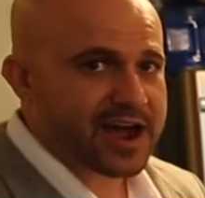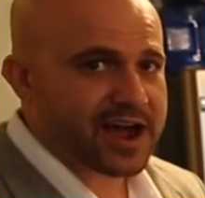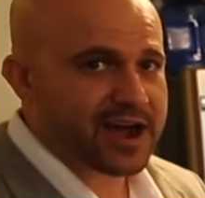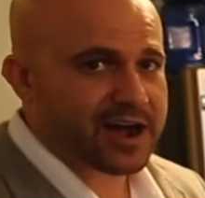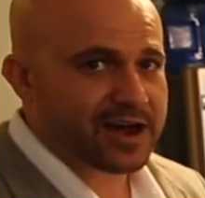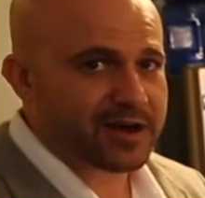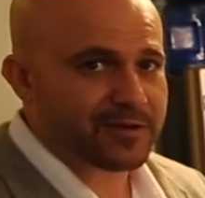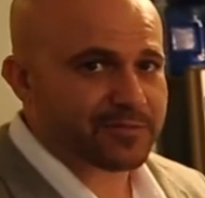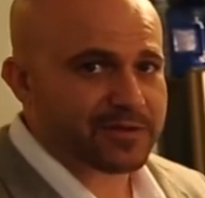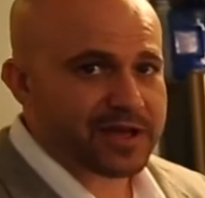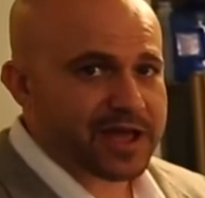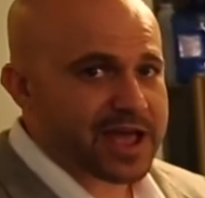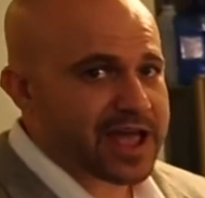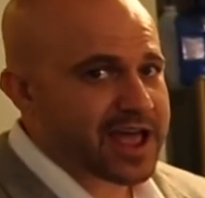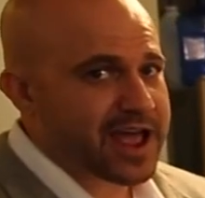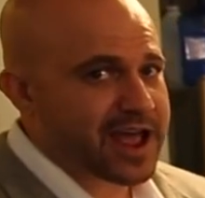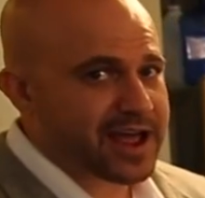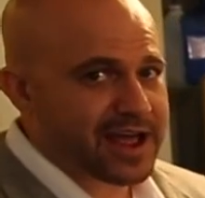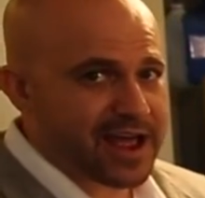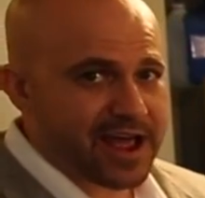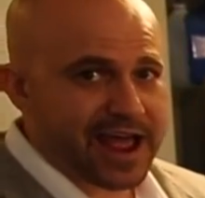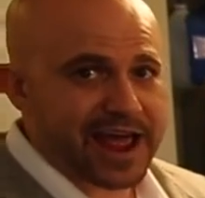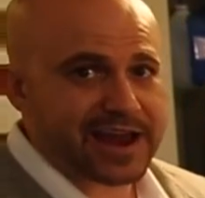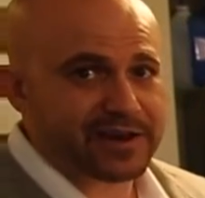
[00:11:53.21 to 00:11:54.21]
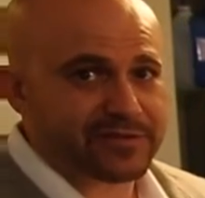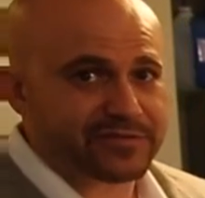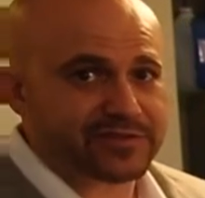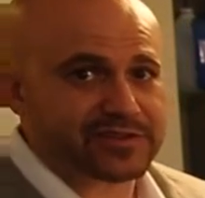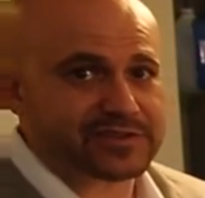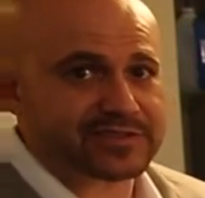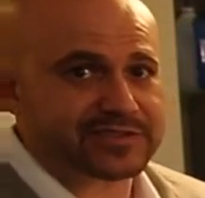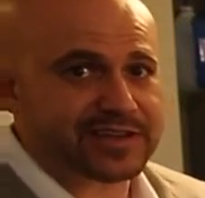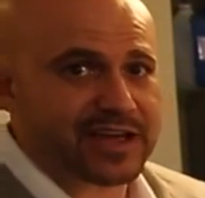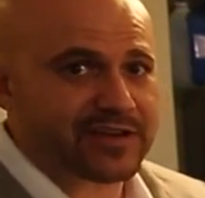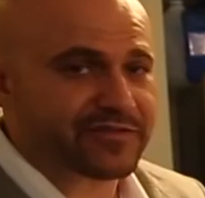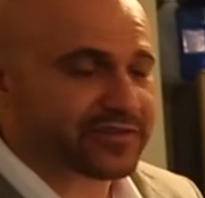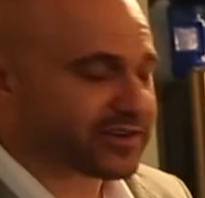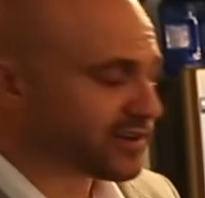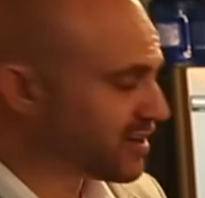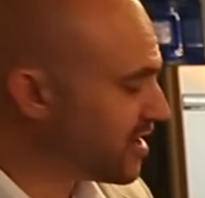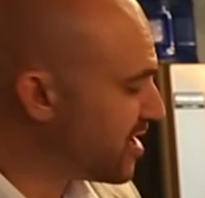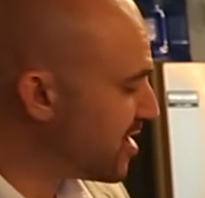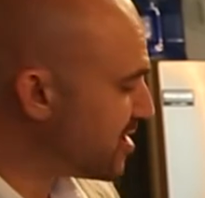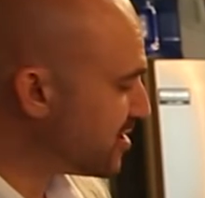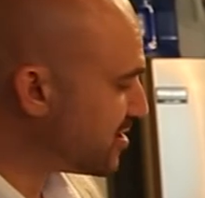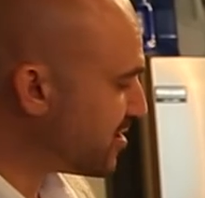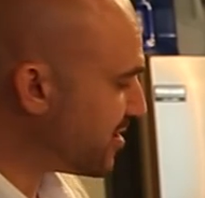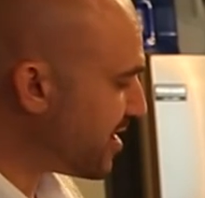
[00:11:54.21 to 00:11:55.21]
out of the
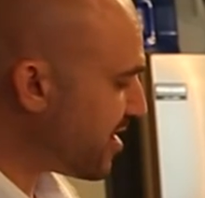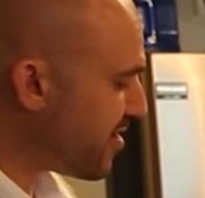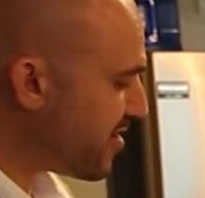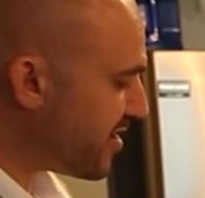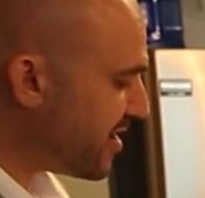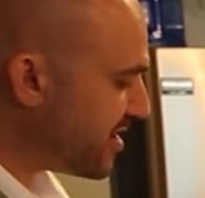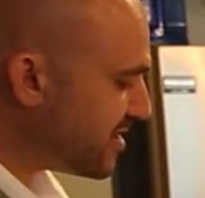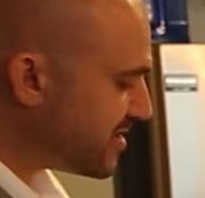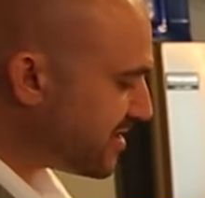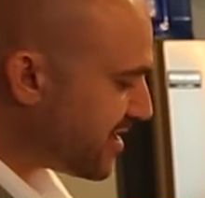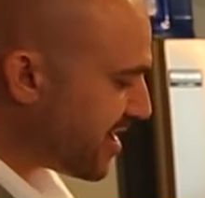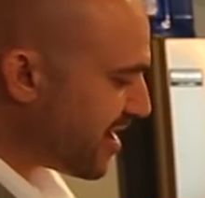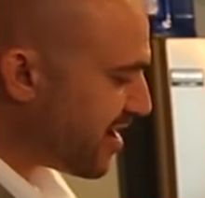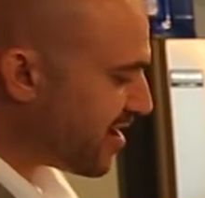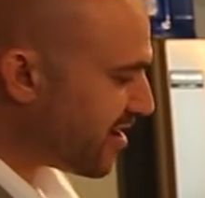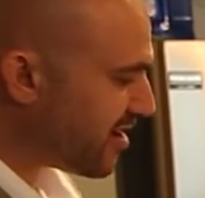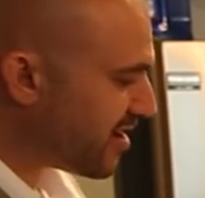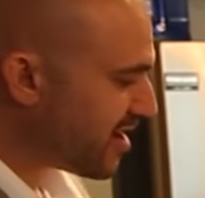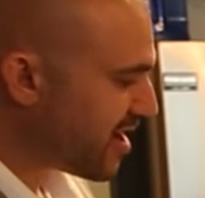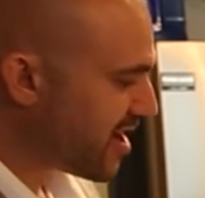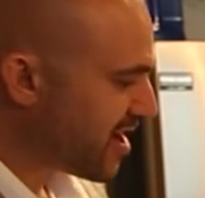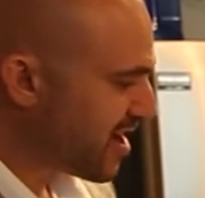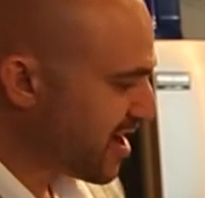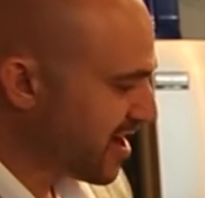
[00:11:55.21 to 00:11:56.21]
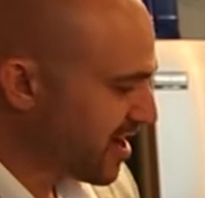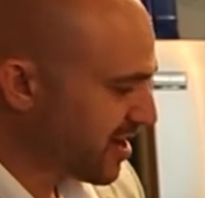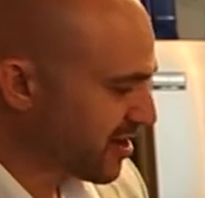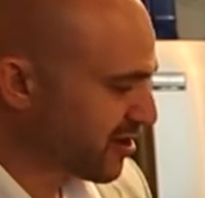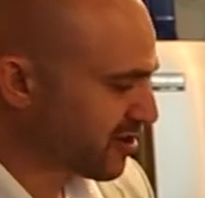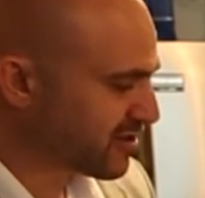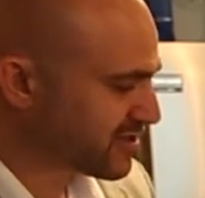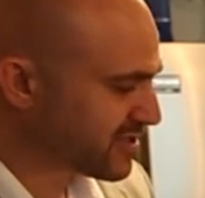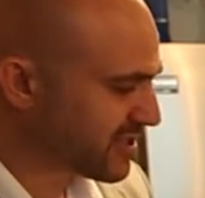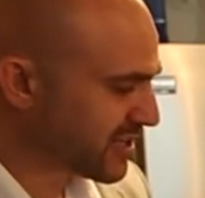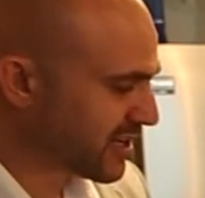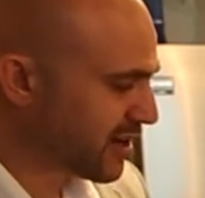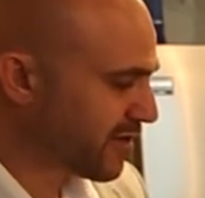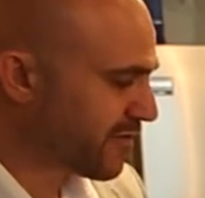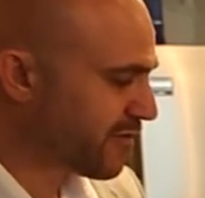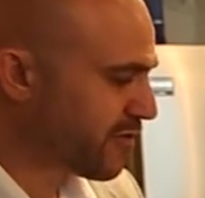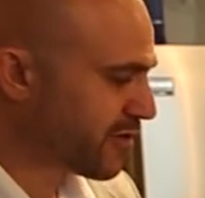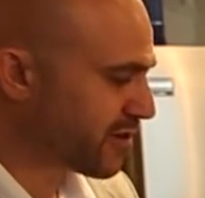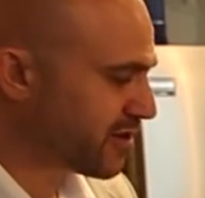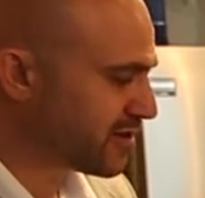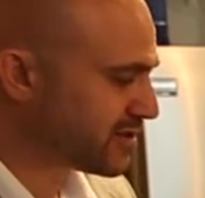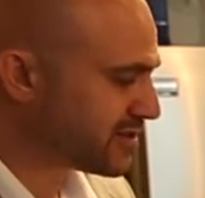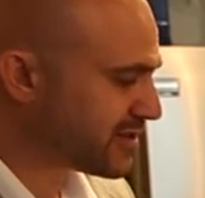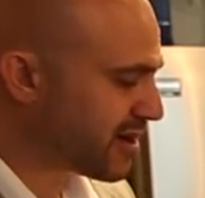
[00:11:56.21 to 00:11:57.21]
7. So there it is there. You're seeing it
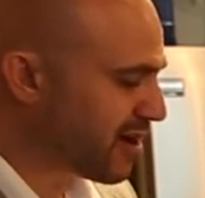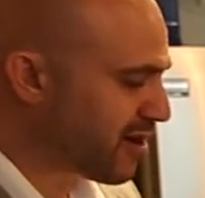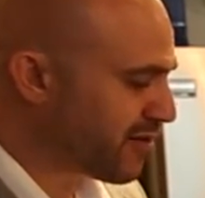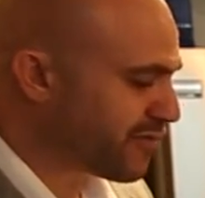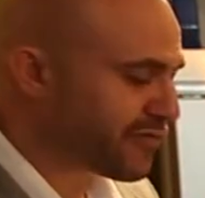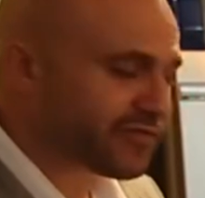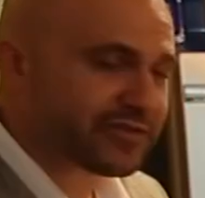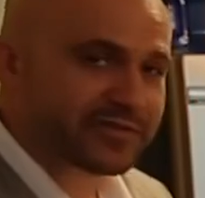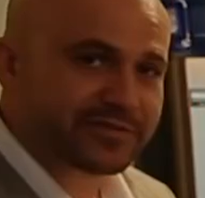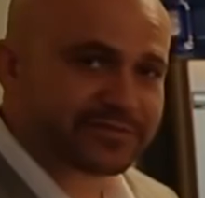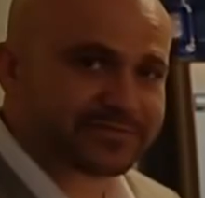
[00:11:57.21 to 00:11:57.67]
for yourself.